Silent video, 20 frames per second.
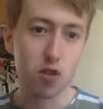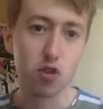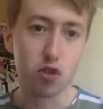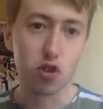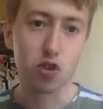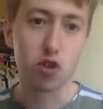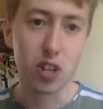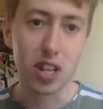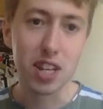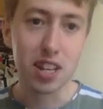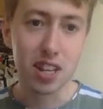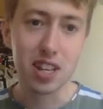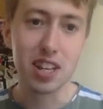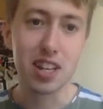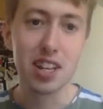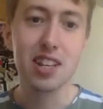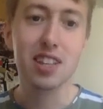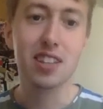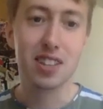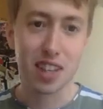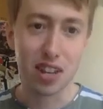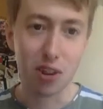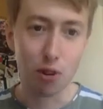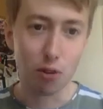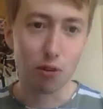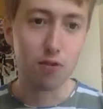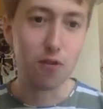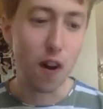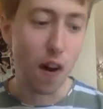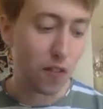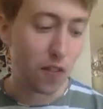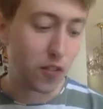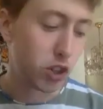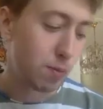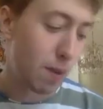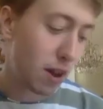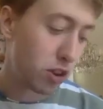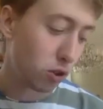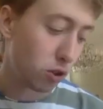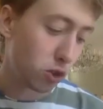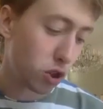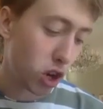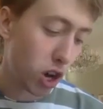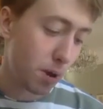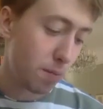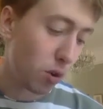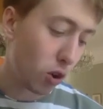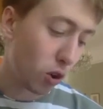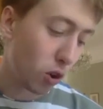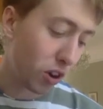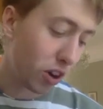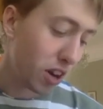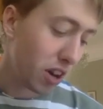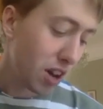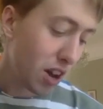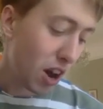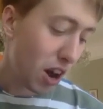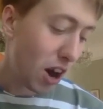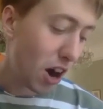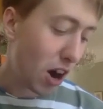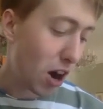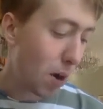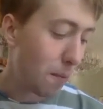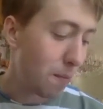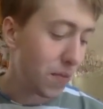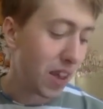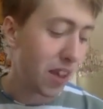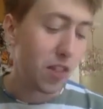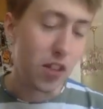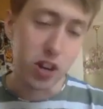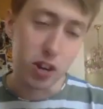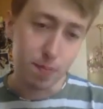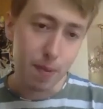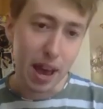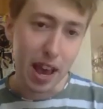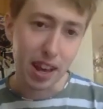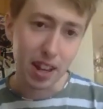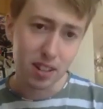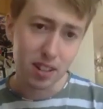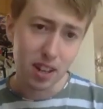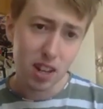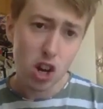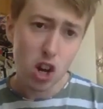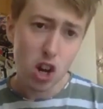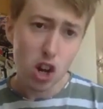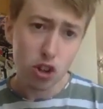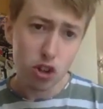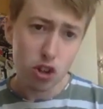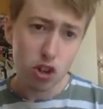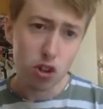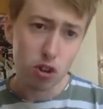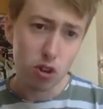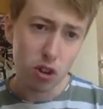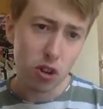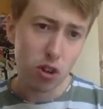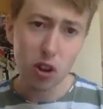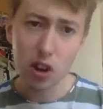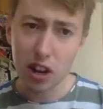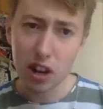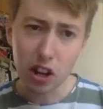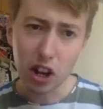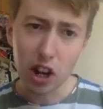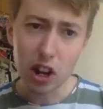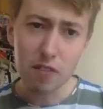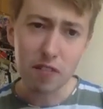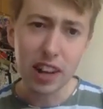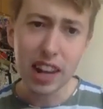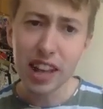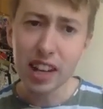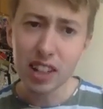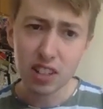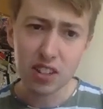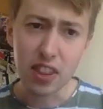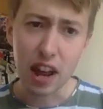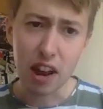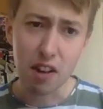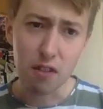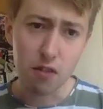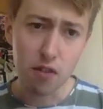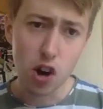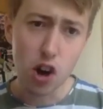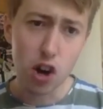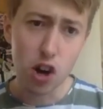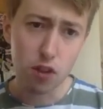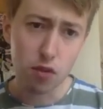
just easy or fun to spend your time on in the debate. So kind of linked to that, a third